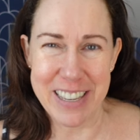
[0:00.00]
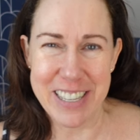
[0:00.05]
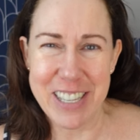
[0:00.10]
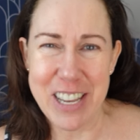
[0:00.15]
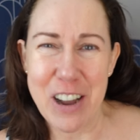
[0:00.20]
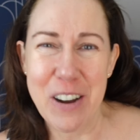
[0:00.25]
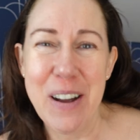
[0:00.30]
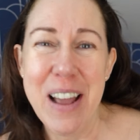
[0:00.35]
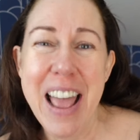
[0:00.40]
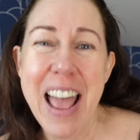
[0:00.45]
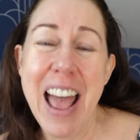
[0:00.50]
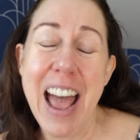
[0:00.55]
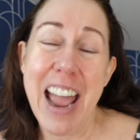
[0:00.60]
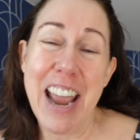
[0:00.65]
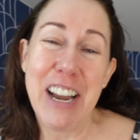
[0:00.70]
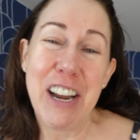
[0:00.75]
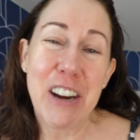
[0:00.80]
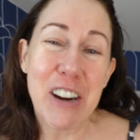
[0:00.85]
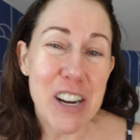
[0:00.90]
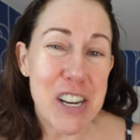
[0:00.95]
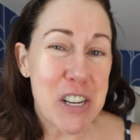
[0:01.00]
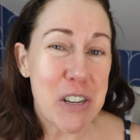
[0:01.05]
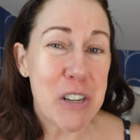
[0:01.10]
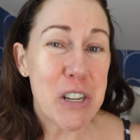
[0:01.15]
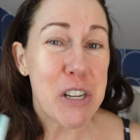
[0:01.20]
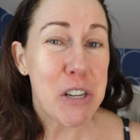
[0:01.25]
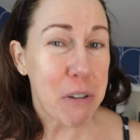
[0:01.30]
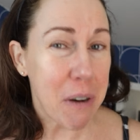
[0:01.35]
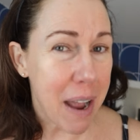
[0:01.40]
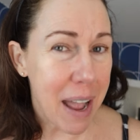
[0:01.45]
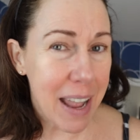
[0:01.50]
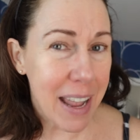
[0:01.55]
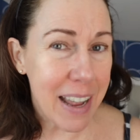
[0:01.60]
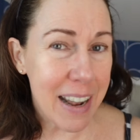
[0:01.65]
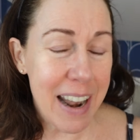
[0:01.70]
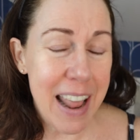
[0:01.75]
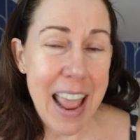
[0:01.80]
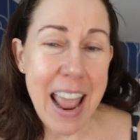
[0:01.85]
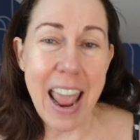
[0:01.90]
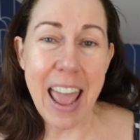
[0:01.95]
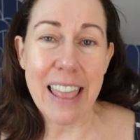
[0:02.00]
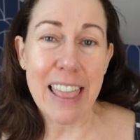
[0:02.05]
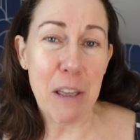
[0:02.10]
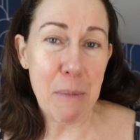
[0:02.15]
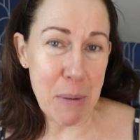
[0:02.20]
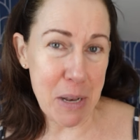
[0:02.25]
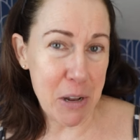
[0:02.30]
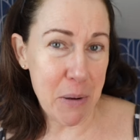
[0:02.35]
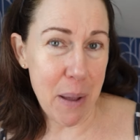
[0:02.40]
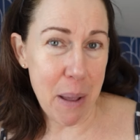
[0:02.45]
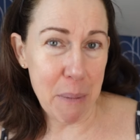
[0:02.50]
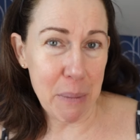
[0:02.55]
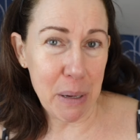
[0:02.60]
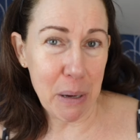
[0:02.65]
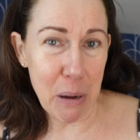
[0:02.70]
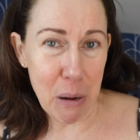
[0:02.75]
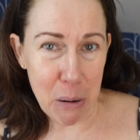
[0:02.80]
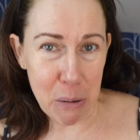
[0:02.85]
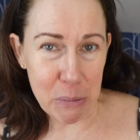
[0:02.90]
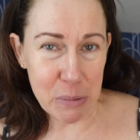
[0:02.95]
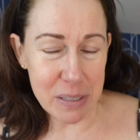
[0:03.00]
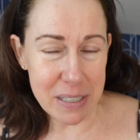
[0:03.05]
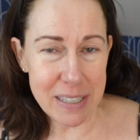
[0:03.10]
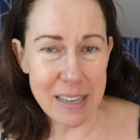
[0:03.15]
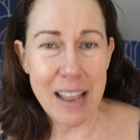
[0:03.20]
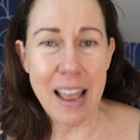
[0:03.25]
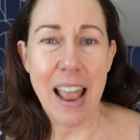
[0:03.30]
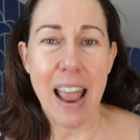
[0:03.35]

So I encourage you to try it and let me know how it goes.